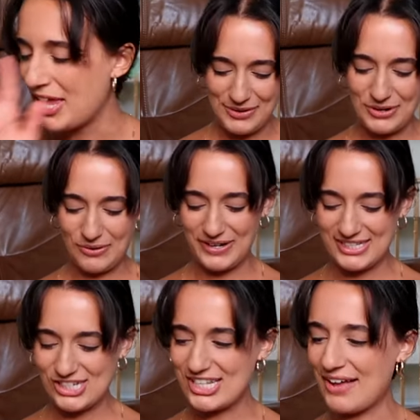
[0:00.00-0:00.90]
I would
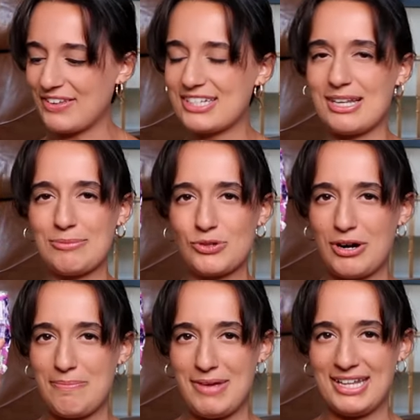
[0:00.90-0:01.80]
always just have like some
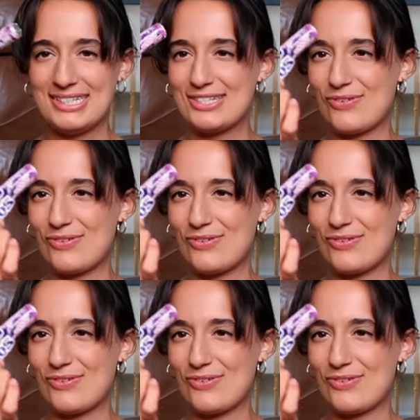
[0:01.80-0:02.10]
sort of mints.